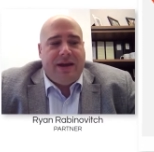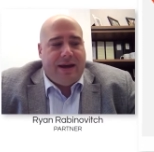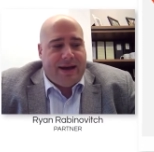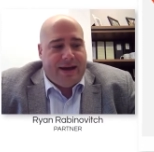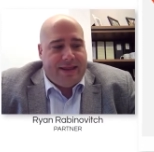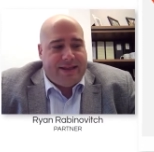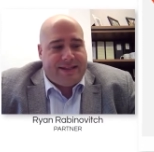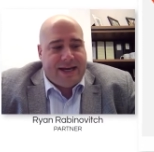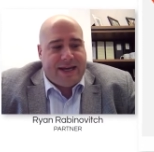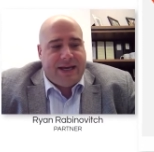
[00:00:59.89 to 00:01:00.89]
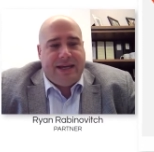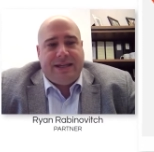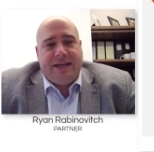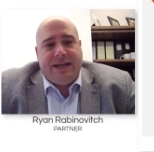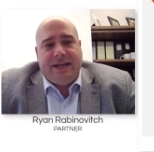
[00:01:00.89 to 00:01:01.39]
The
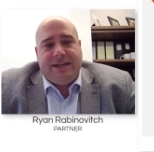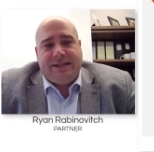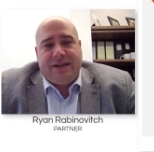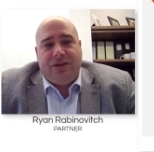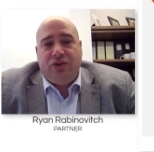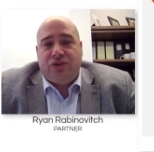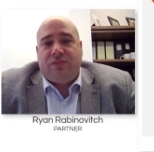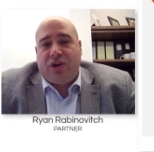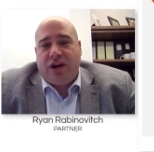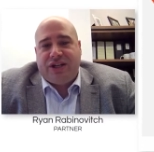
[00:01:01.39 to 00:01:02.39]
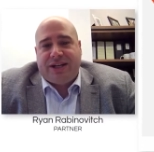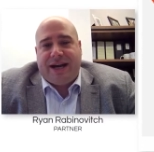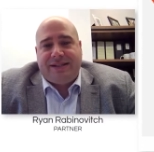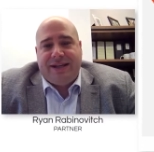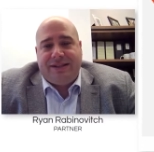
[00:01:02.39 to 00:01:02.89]
second is the use of project
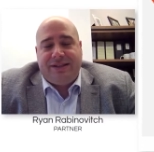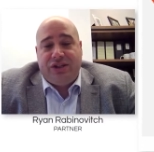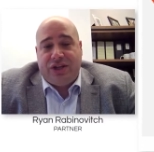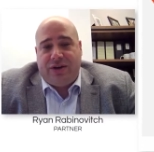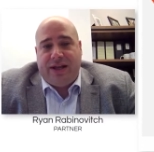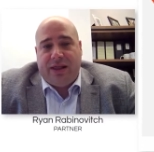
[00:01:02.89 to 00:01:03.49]
assets to generate